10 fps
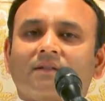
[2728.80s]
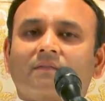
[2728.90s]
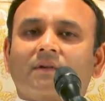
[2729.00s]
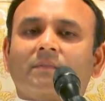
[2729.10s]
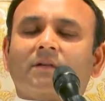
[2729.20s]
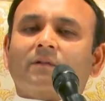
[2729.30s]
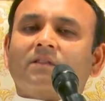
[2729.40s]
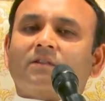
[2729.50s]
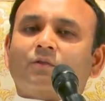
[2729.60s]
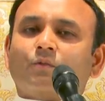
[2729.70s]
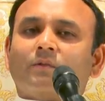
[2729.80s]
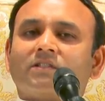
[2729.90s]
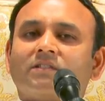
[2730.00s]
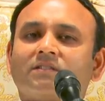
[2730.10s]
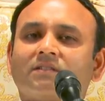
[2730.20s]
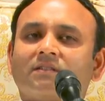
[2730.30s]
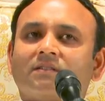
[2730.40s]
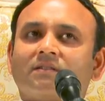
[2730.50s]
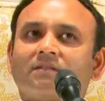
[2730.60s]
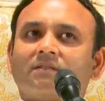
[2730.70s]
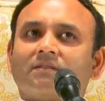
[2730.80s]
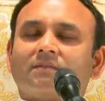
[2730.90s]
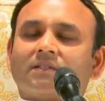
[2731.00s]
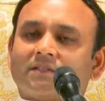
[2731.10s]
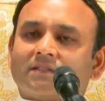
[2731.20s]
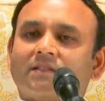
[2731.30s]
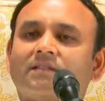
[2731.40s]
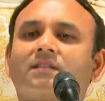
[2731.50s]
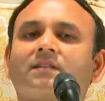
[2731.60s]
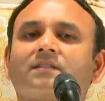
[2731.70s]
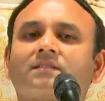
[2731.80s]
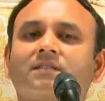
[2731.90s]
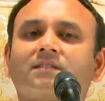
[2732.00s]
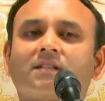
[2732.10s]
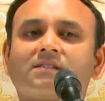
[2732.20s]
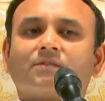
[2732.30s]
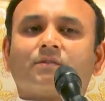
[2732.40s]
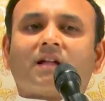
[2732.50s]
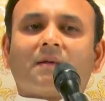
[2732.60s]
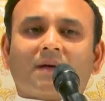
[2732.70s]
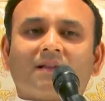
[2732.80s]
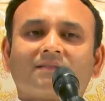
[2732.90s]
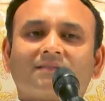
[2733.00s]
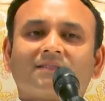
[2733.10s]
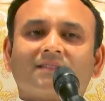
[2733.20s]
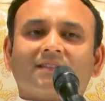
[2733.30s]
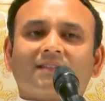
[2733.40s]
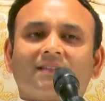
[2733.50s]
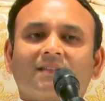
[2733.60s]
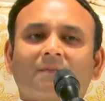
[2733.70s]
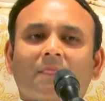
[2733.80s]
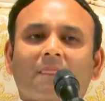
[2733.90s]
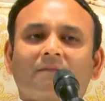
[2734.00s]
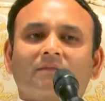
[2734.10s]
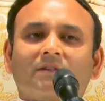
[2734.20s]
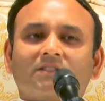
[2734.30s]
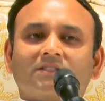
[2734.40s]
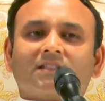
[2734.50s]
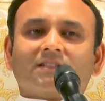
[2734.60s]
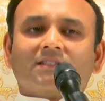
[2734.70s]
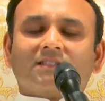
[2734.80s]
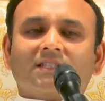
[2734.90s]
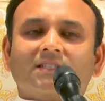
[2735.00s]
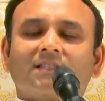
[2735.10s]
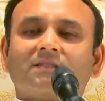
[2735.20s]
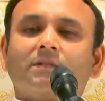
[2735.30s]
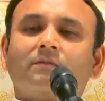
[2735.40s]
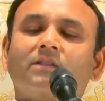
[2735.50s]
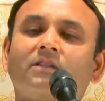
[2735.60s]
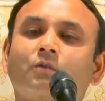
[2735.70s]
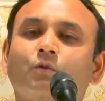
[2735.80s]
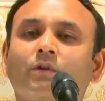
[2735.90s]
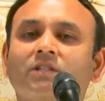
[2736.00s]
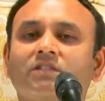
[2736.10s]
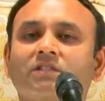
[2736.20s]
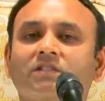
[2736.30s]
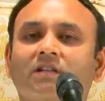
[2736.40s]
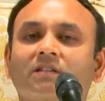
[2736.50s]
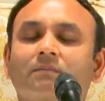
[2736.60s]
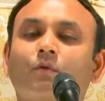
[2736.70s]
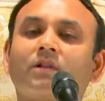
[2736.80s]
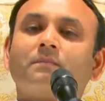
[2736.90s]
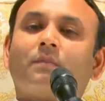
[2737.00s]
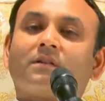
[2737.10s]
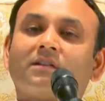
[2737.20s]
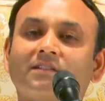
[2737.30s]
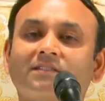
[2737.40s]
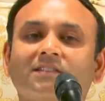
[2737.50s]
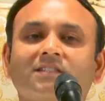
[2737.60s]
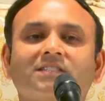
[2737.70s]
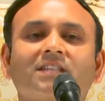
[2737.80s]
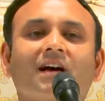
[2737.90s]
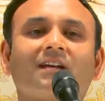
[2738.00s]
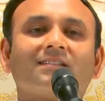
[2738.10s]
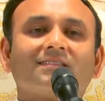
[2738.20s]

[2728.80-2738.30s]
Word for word: In fact, between the two, Vashishta, uh, Vashishta Gita, yes, he tells to Rama, when Vashishta is teaching, he says, between the guru and Shishya, the more important is the Shishya.